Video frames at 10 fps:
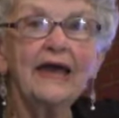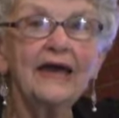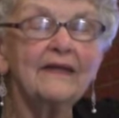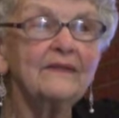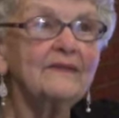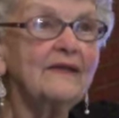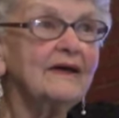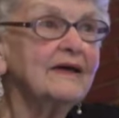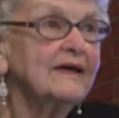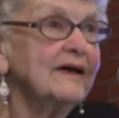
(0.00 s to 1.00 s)
and
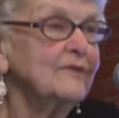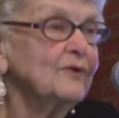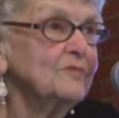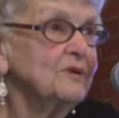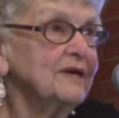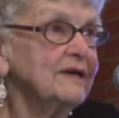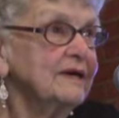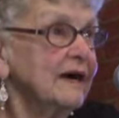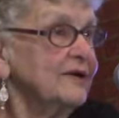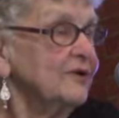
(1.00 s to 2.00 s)
it would be
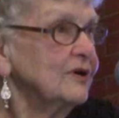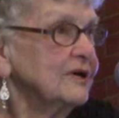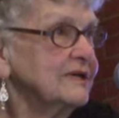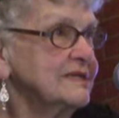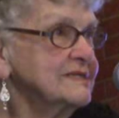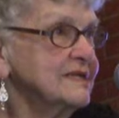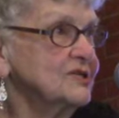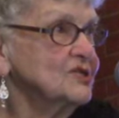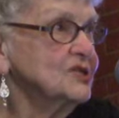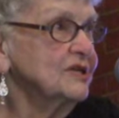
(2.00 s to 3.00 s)
an
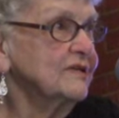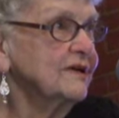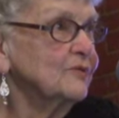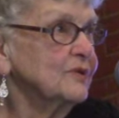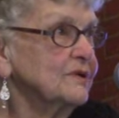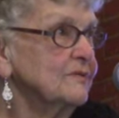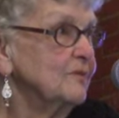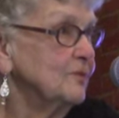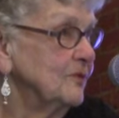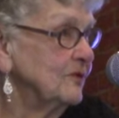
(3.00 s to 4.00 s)
organization that would
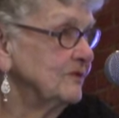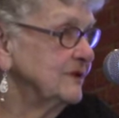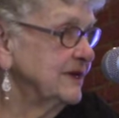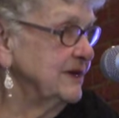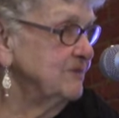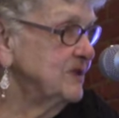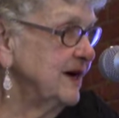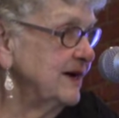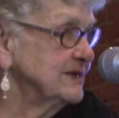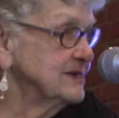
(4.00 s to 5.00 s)
keep the
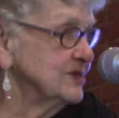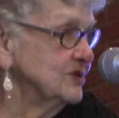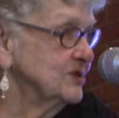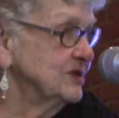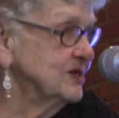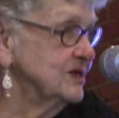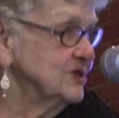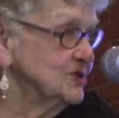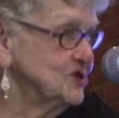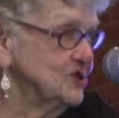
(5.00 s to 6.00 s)
house in good
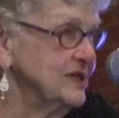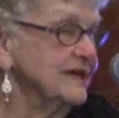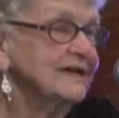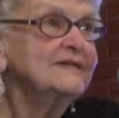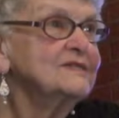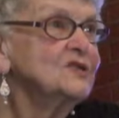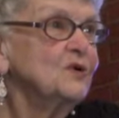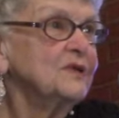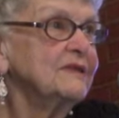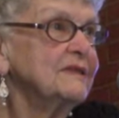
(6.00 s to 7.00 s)
condition
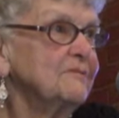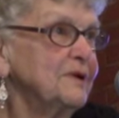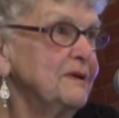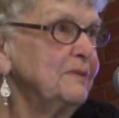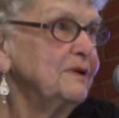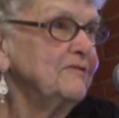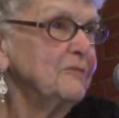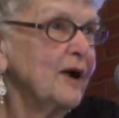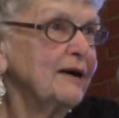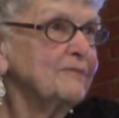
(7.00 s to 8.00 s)
so that the people of
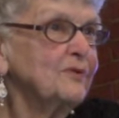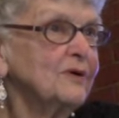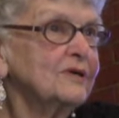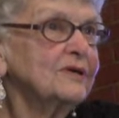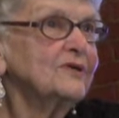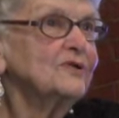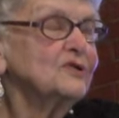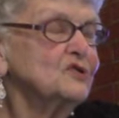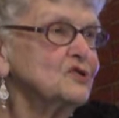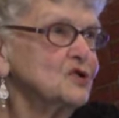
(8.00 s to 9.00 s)
Brockport could
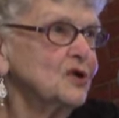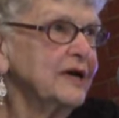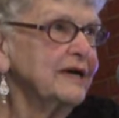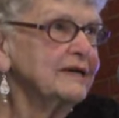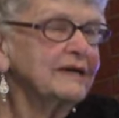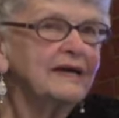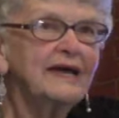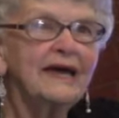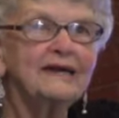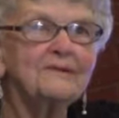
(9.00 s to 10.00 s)
enjoy it
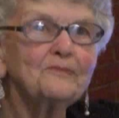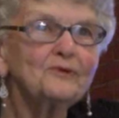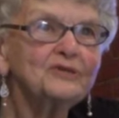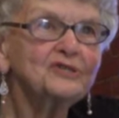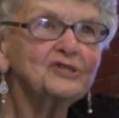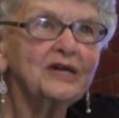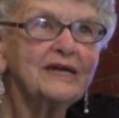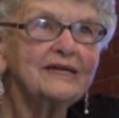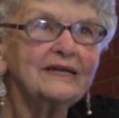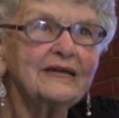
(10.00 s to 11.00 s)
and
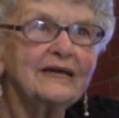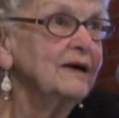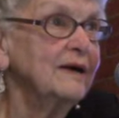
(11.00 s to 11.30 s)
appreciate it.